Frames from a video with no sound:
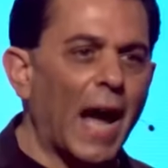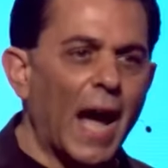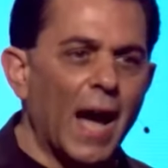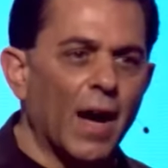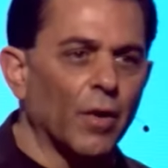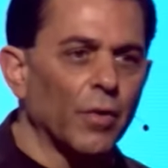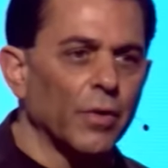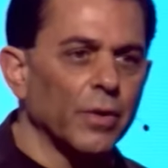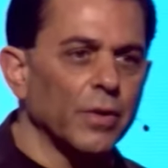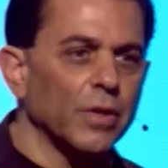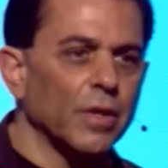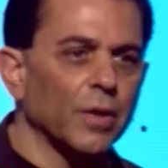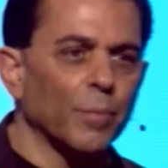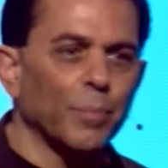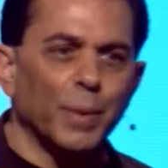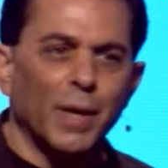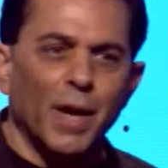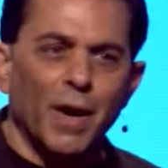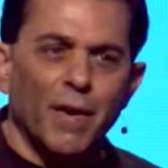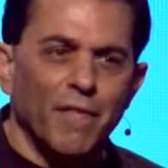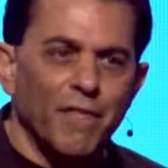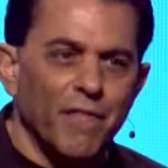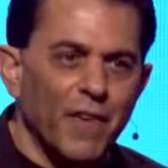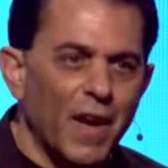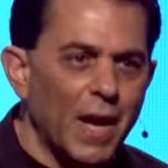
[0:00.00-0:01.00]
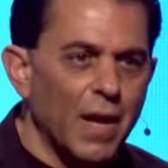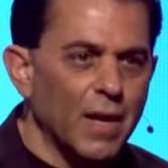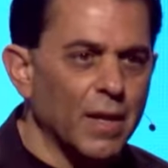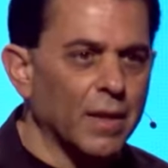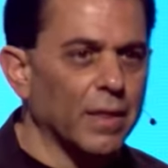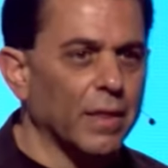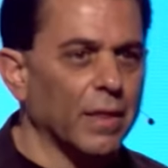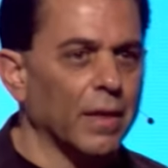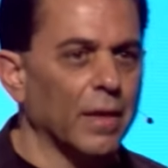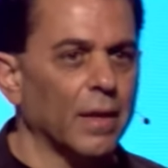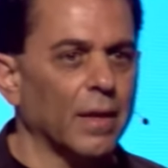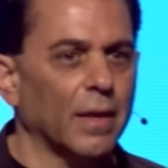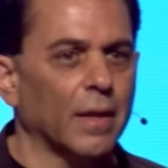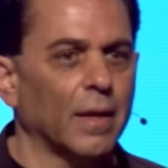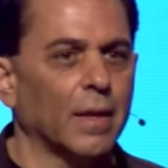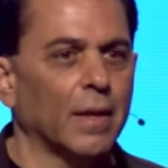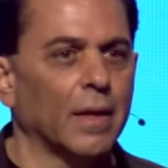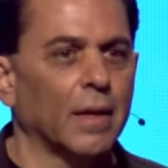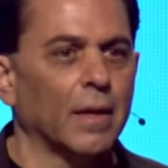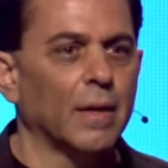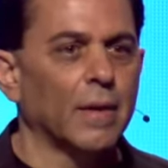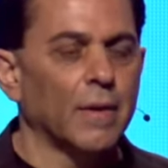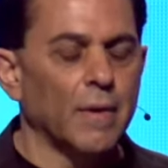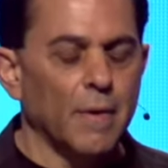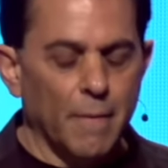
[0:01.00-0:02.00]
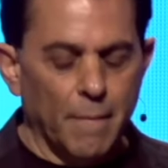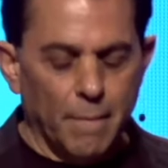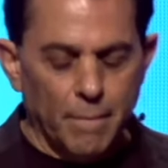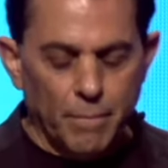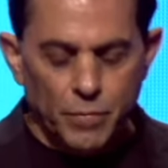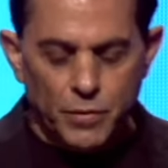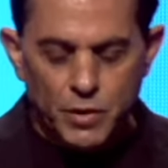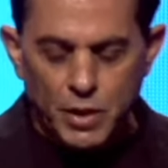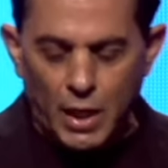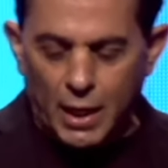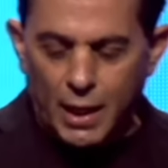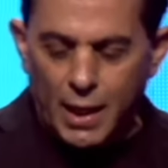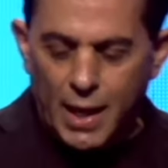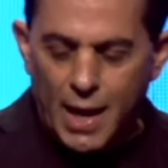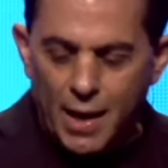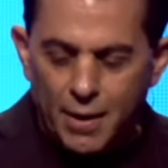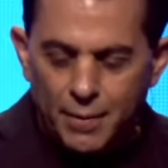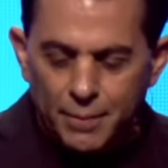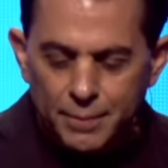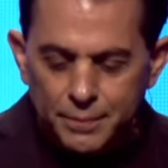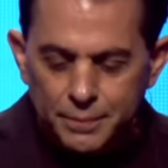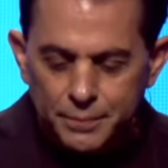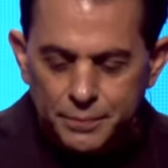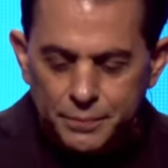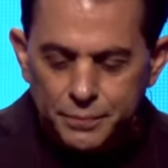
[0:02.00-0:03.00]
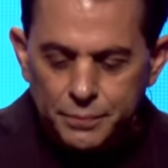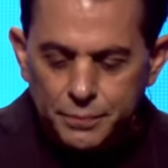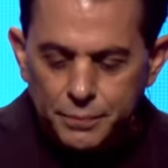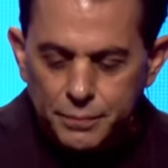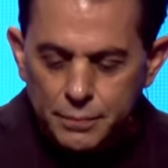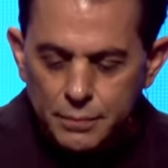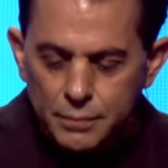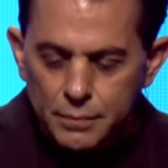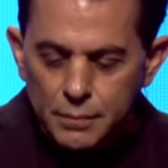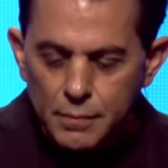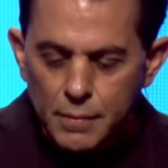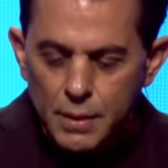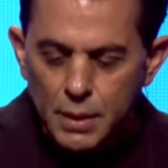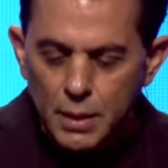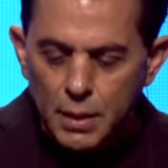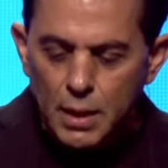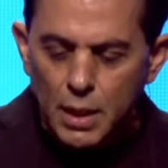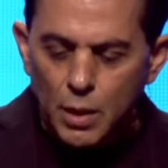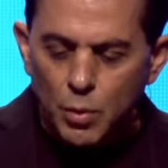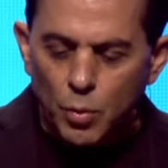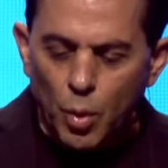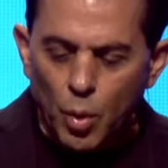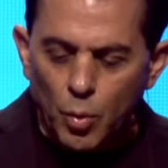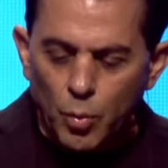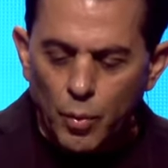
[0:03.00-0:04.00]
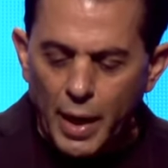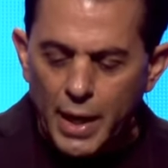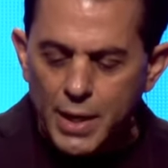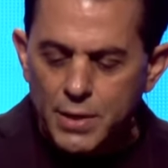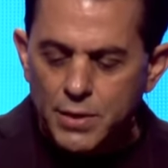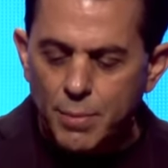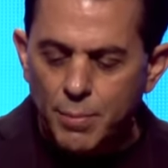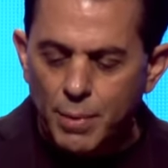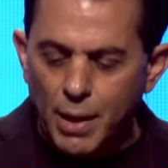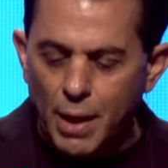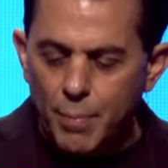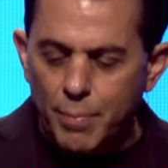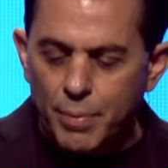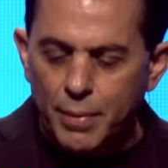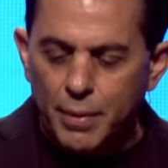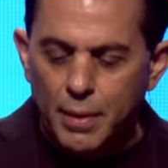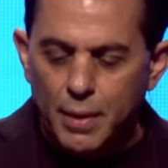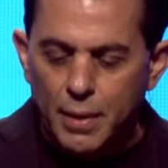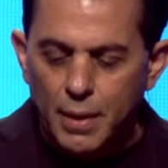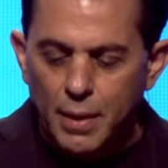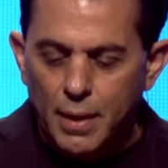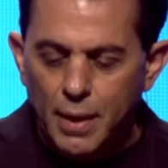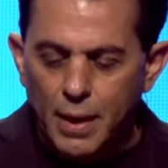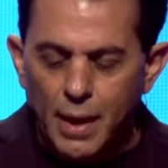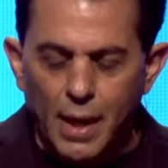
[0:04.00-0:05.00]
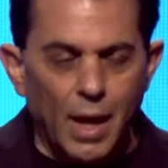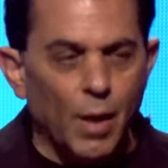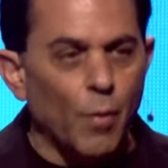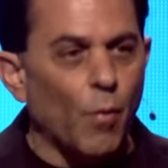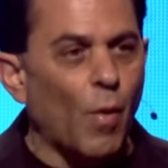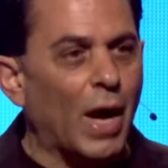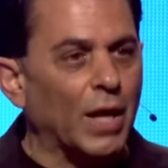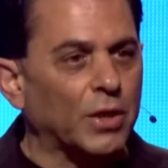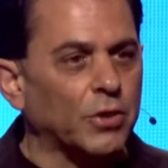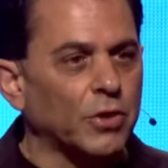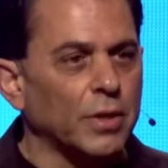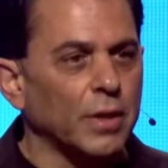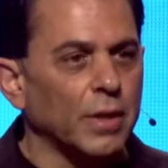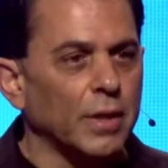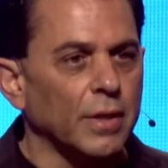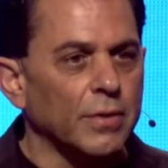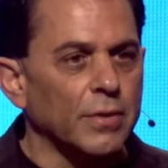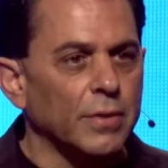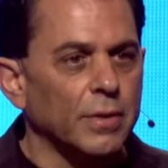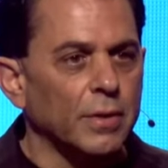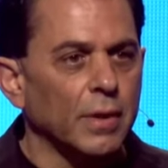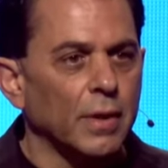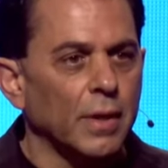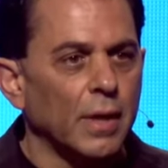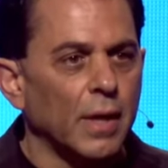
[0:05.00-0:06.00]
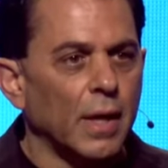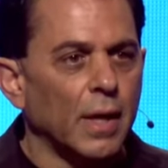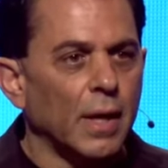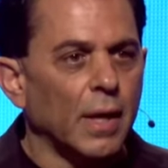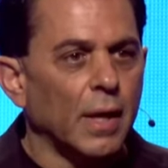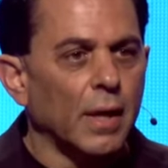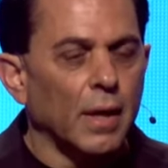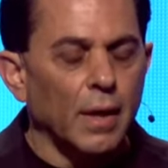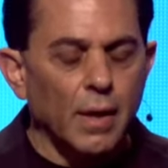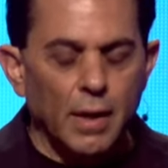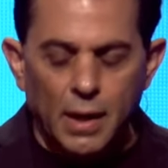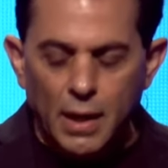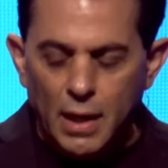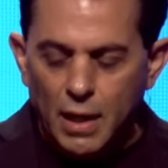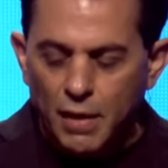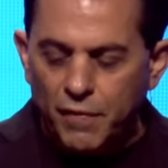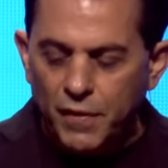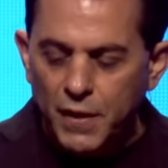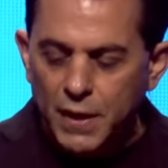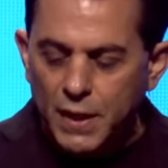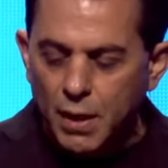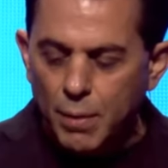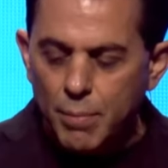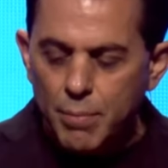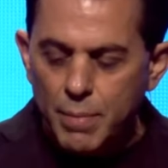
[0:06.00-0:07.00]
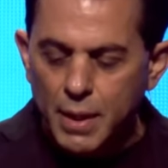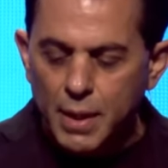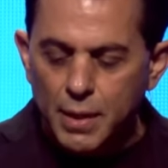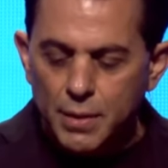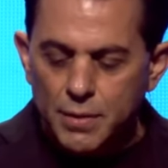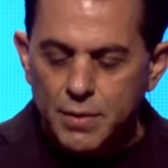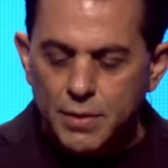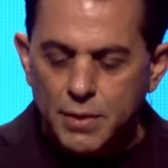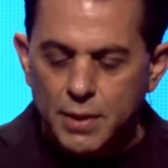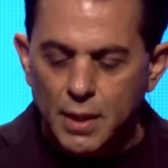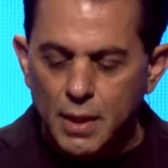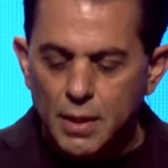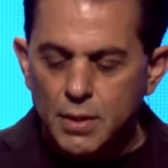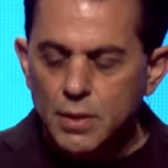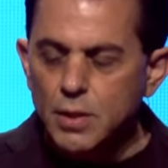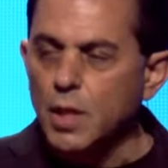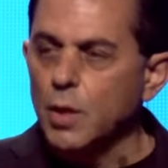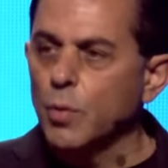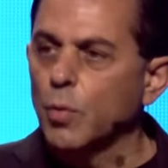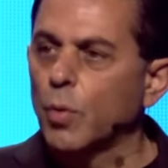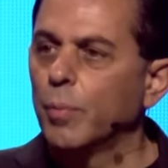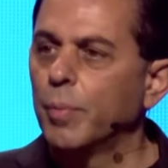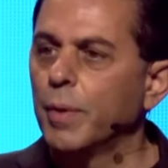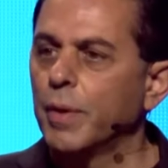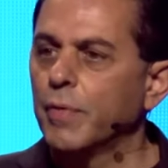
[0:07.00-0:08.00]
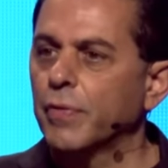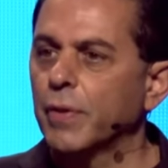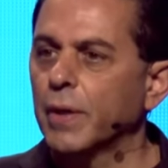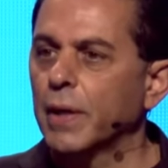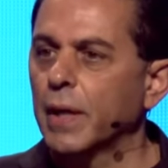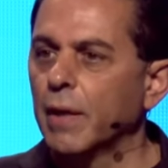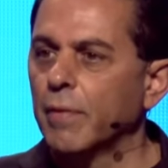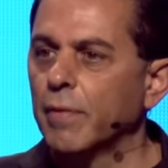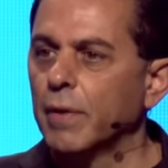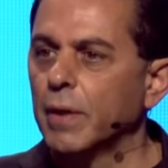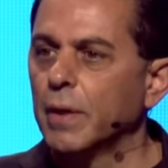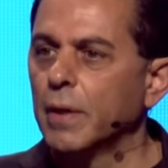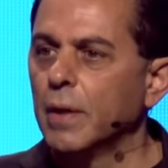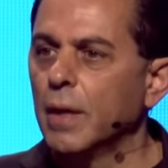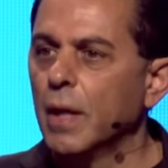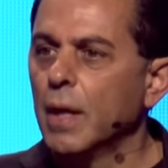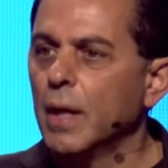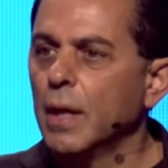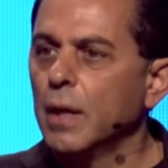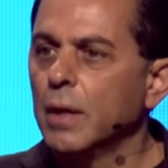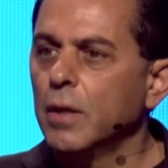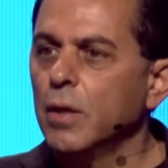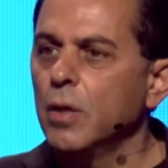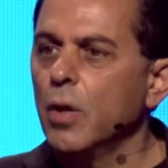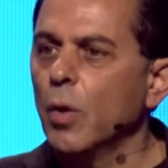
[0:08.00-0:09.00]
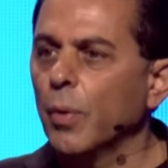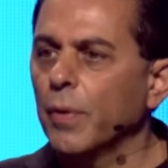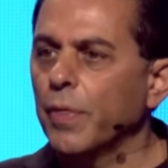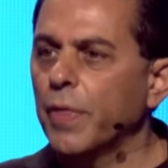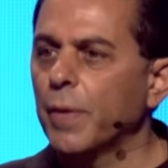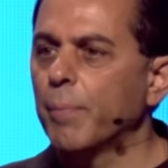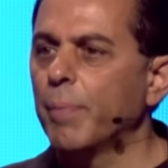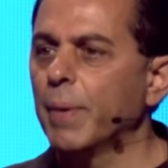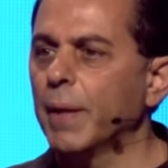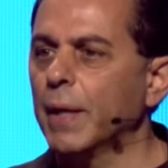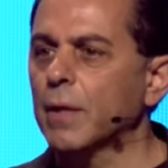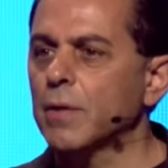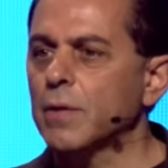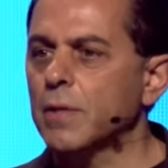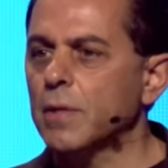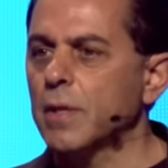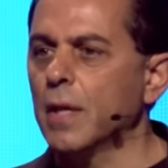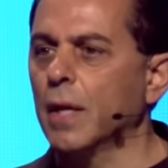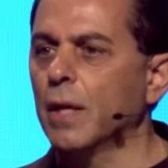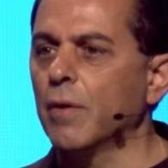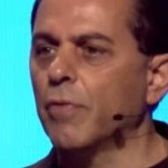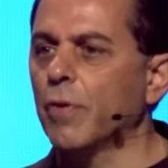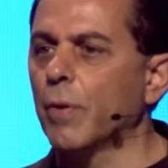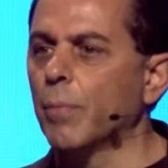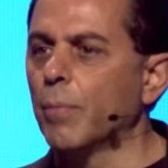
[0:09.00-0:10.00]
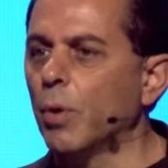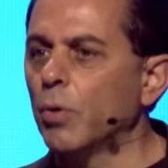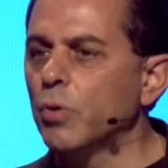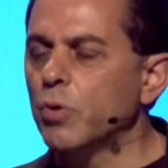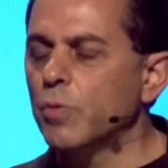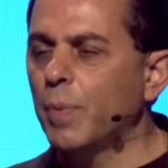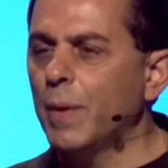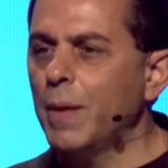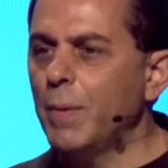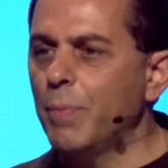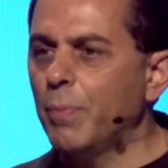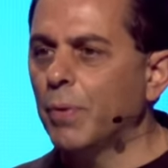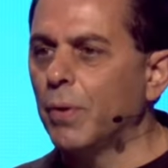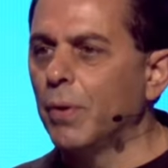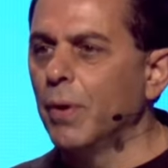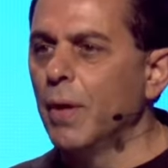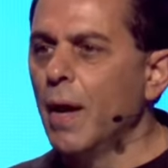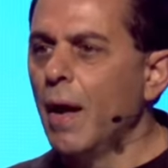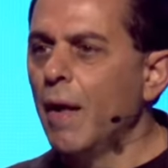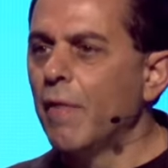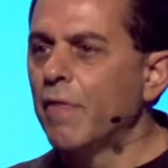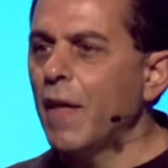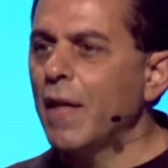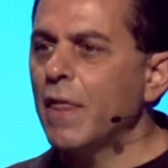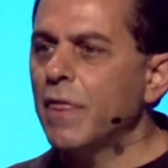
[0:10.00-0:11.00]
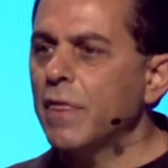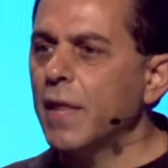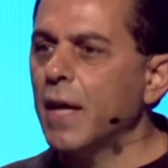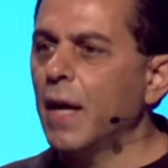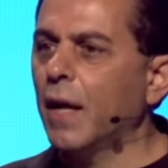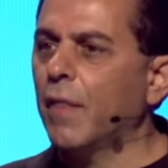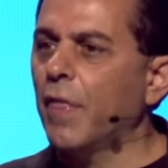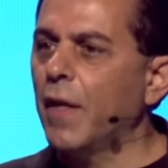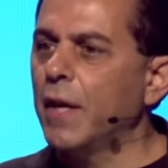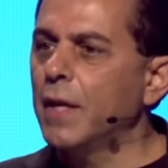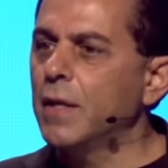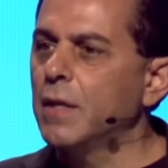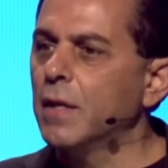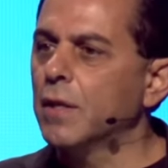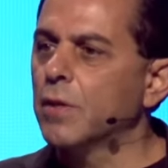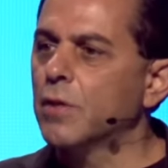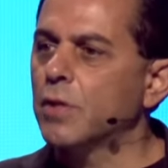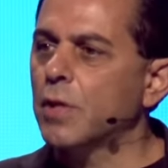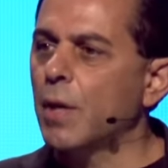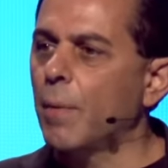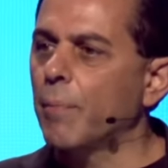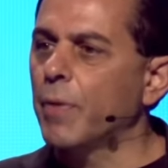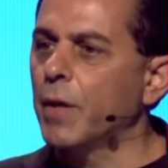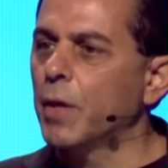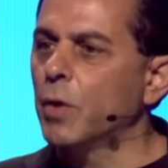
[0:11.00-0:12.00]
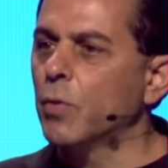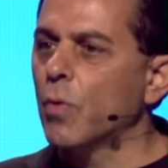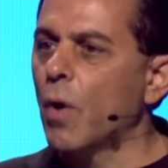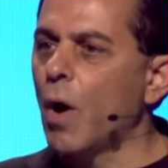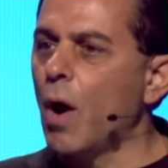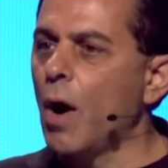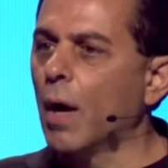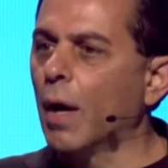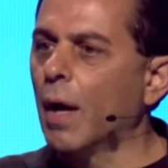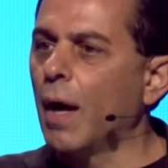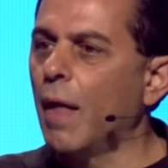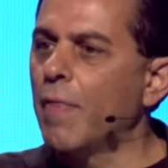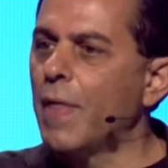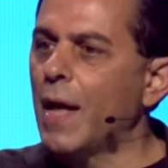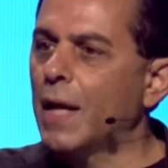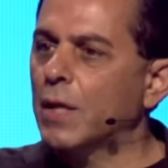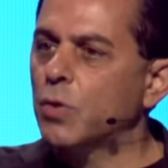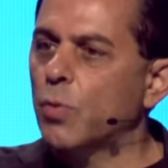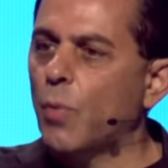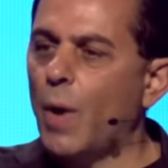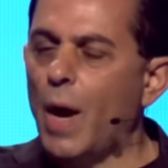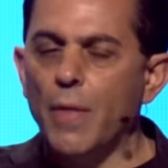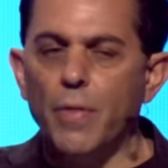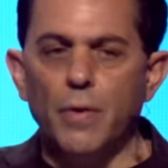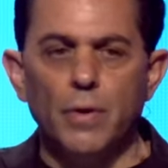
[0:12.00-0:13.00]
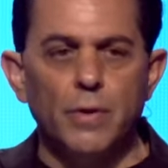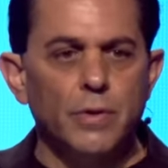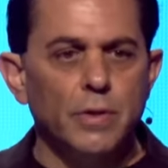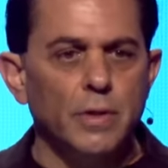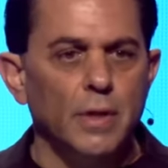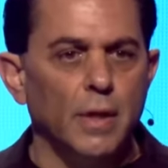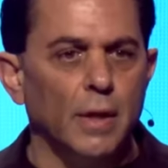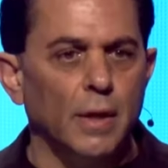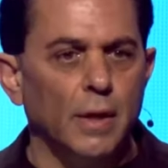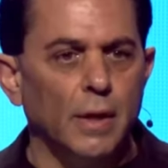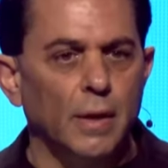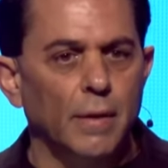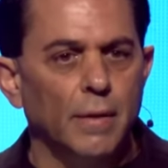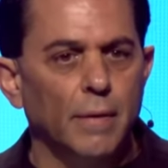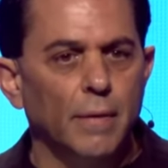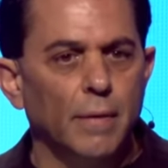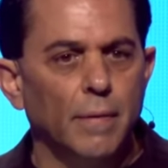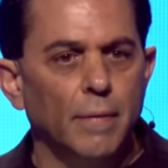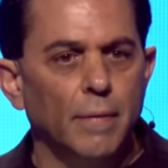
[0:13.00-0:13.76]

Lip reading: of doubt, the prayer of faith. Check it out. It will raise him up, and watch this. If he committed sins, he will be forgiven. You know what the biggest thing for most people? They think they did something wrong, and that's why they're sick.